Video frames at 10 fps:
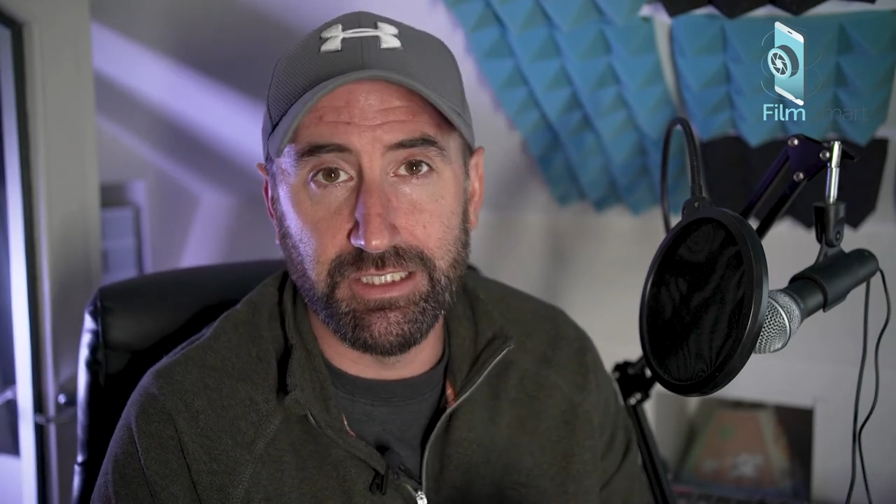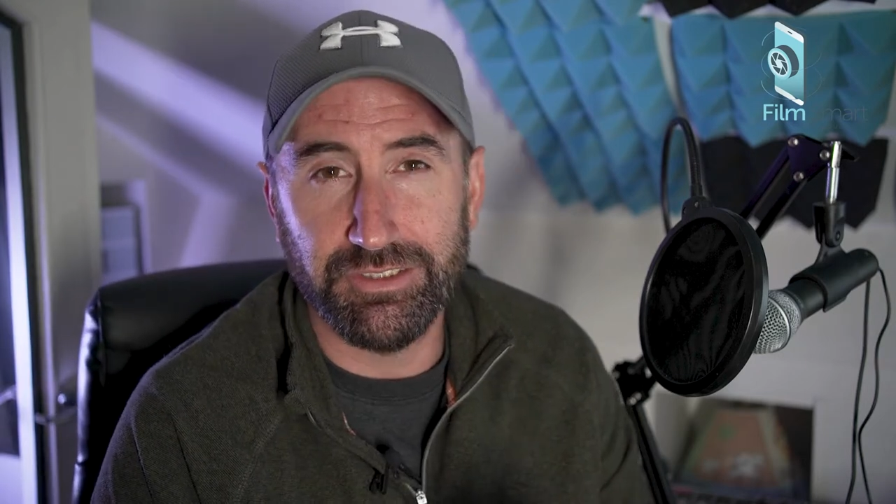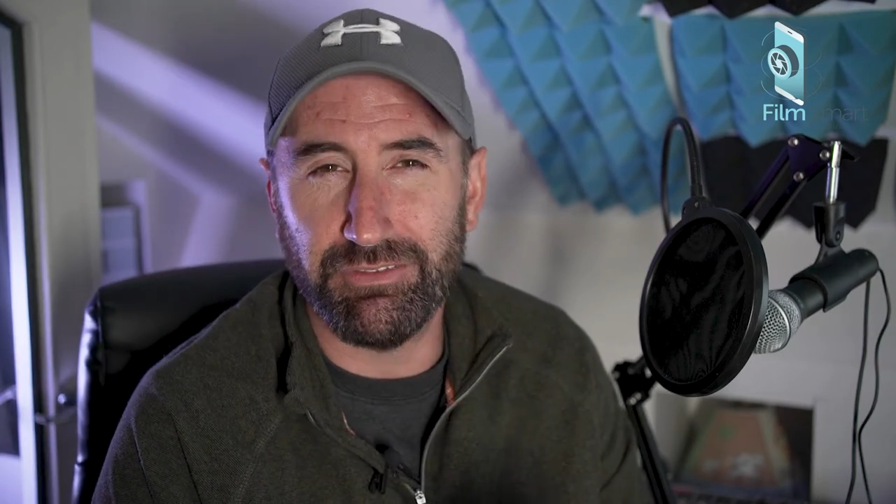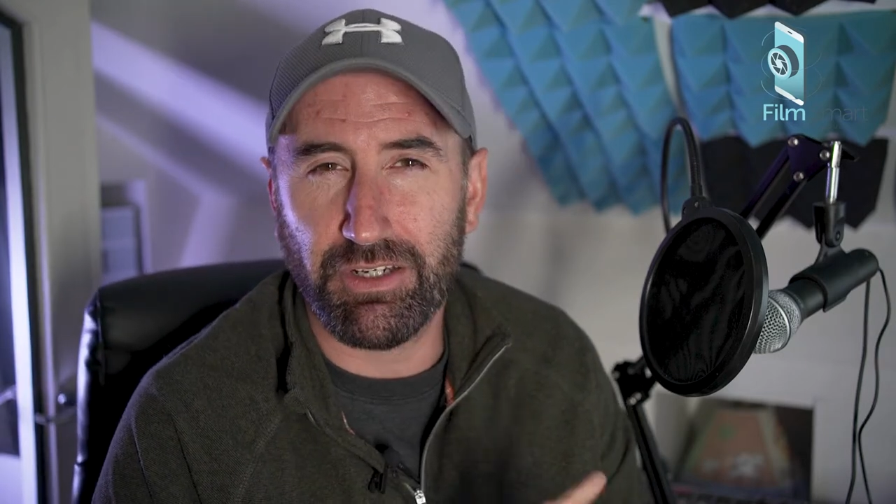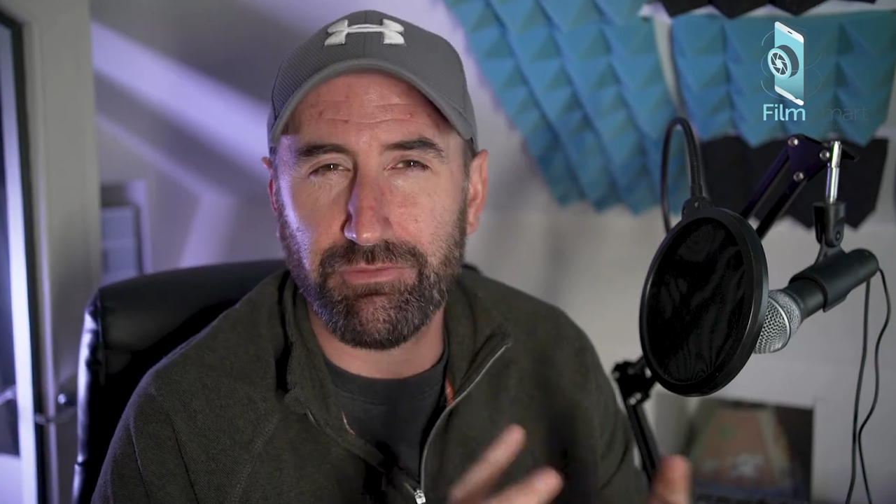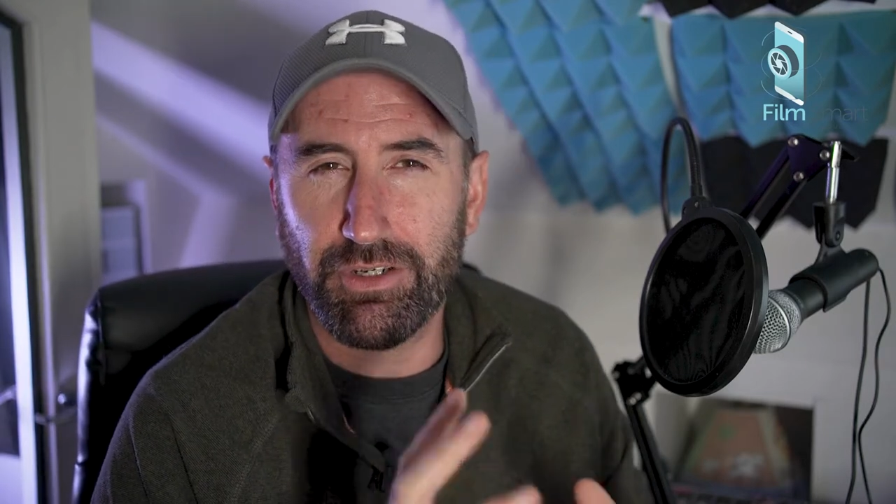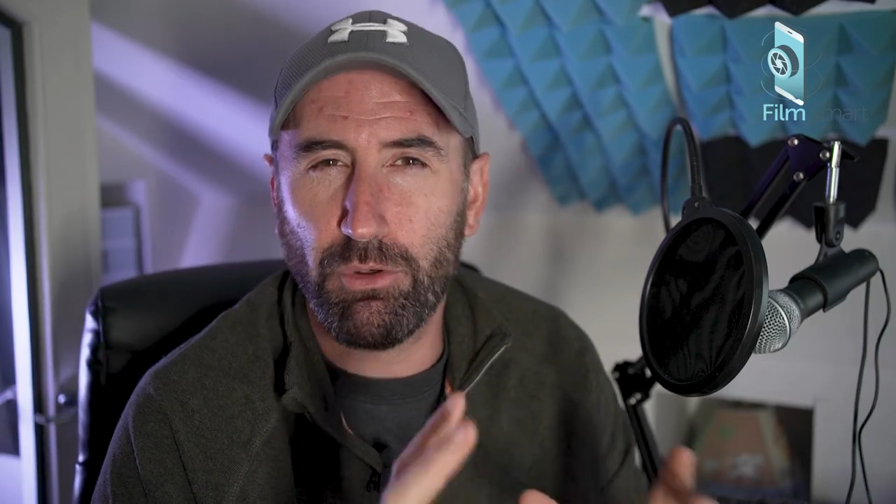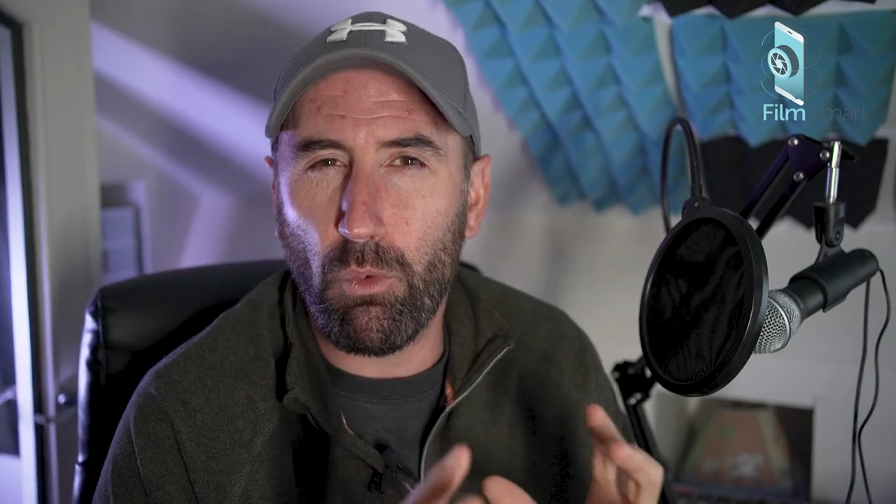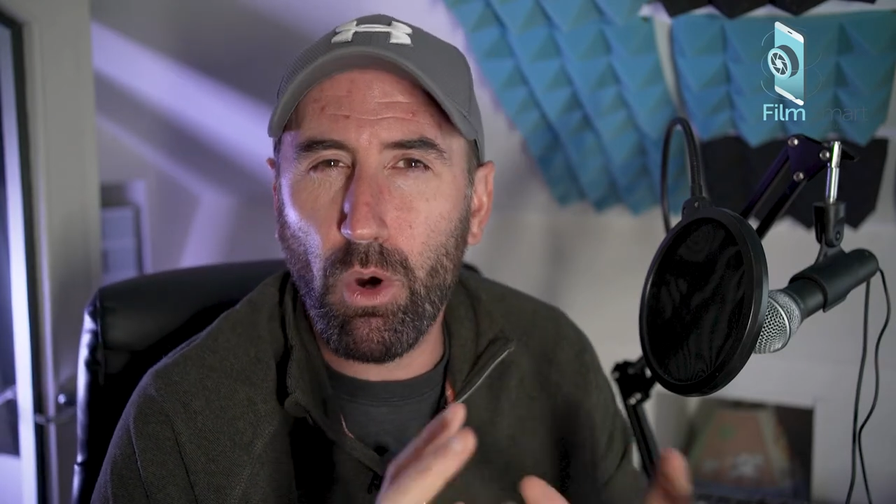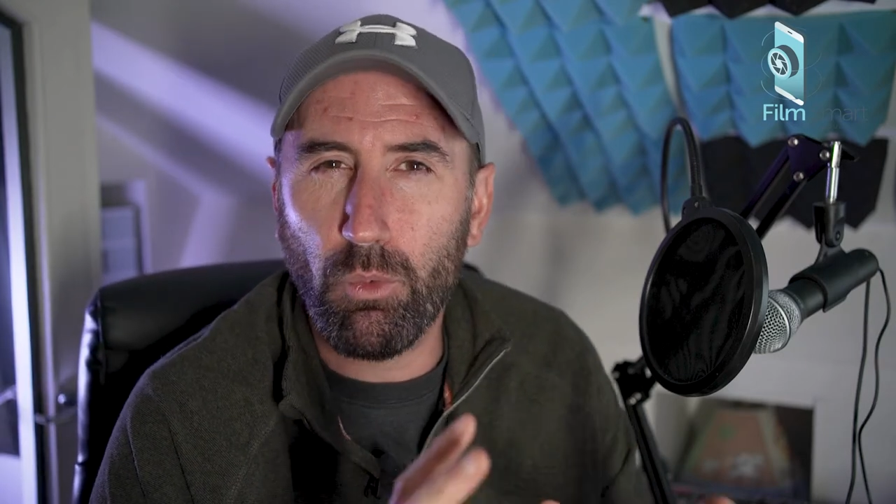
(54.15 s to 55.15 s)
see if I can
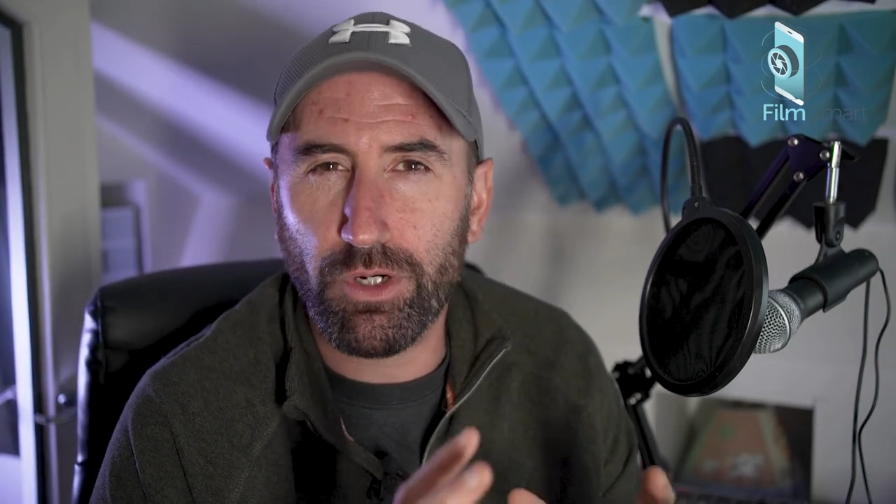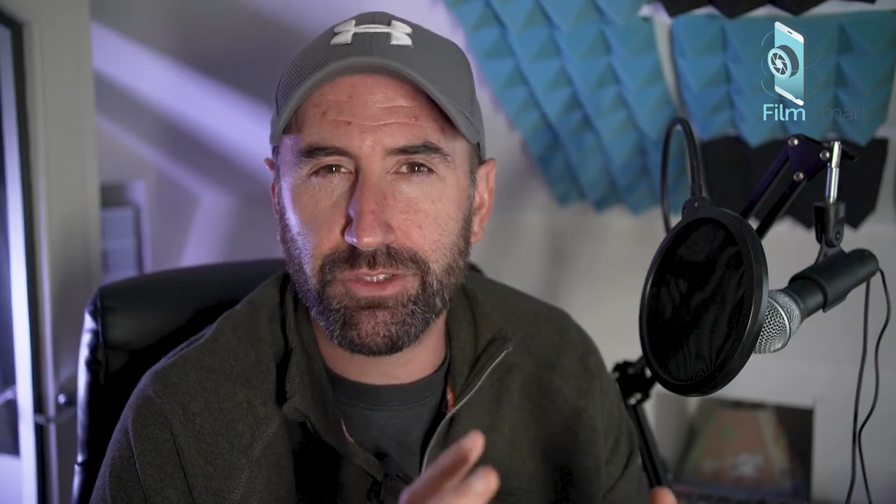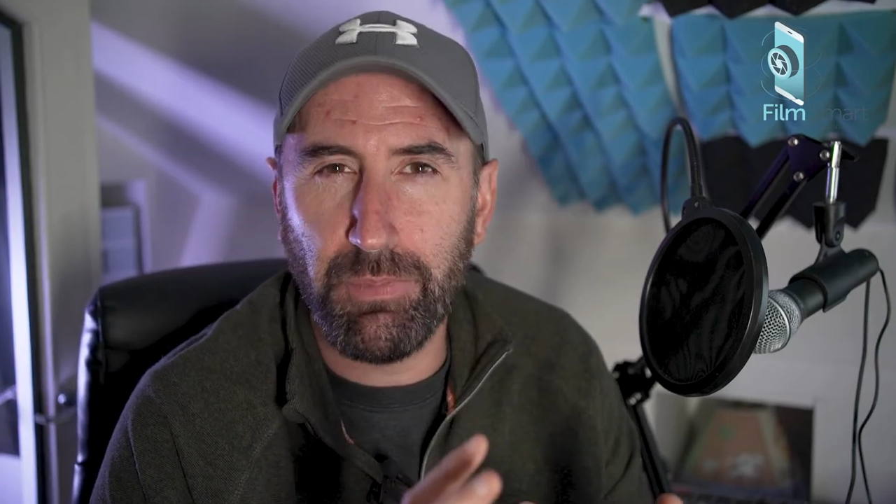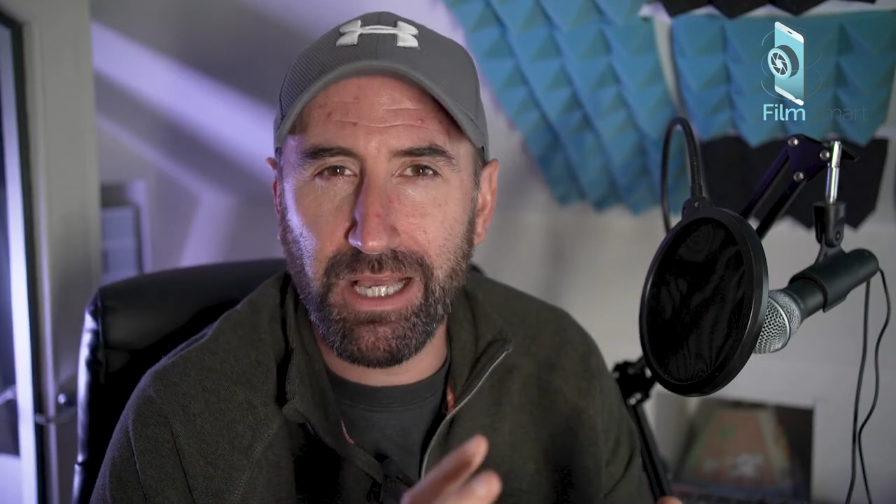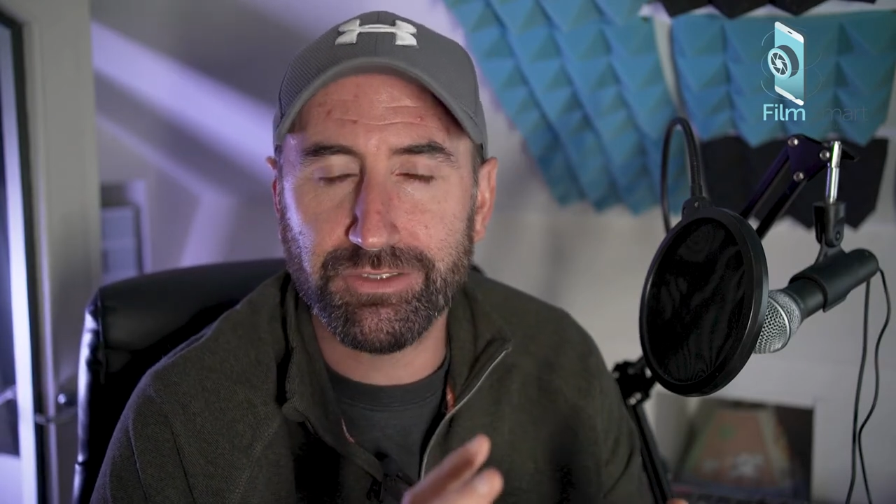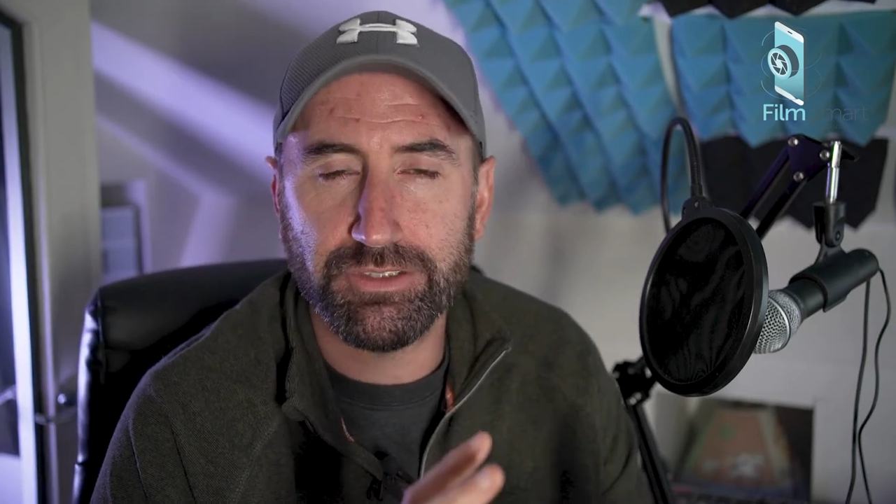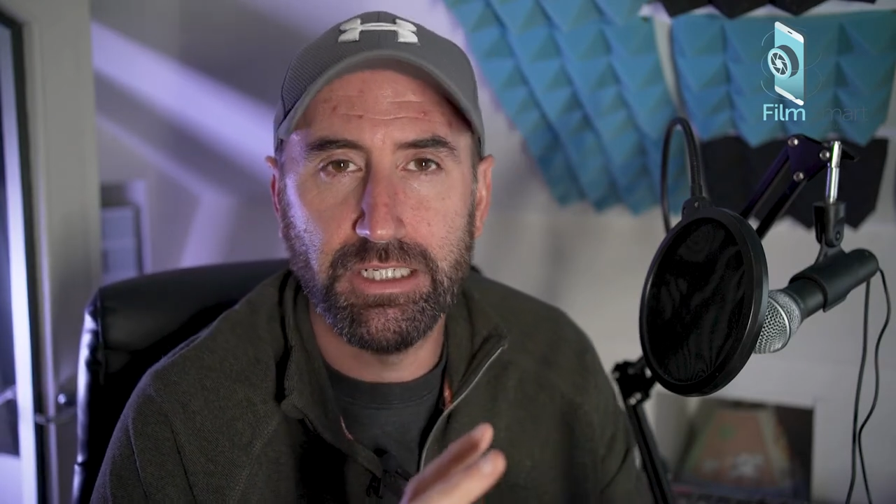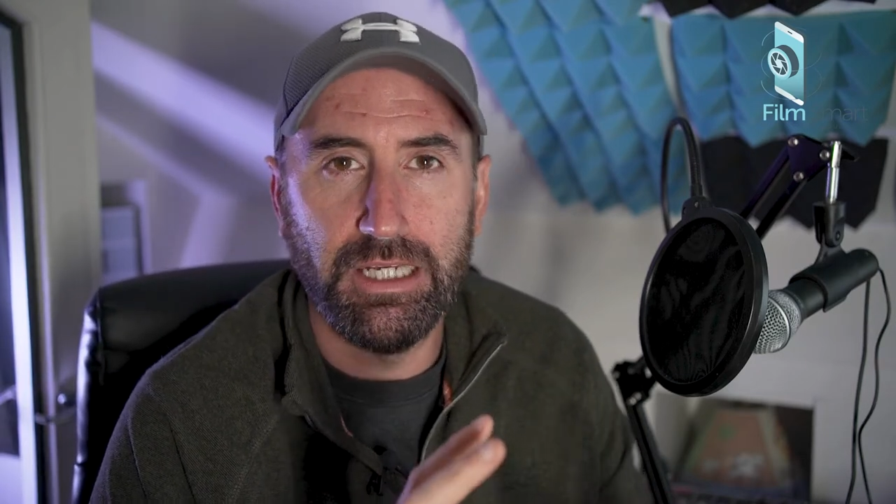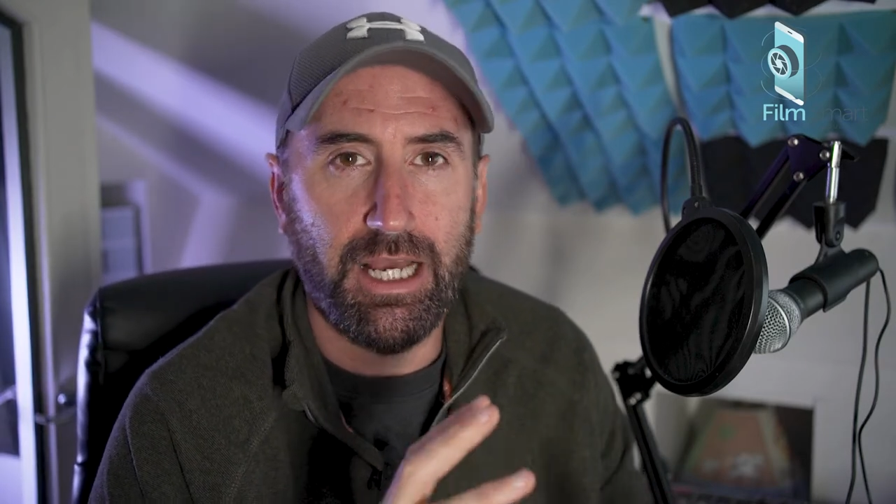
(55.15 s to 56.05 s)
figure out what works best.